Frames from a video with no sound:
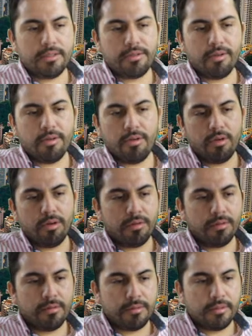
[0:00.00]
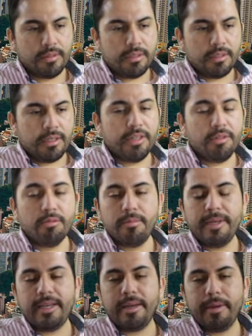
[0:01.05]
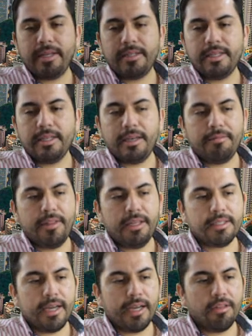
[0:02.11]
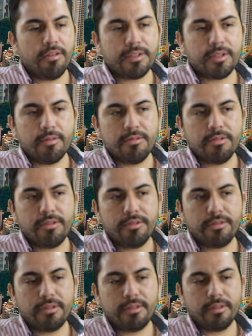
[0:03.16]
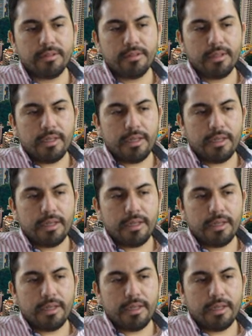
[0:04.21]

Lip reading: So it will be amazing if these kind of solutions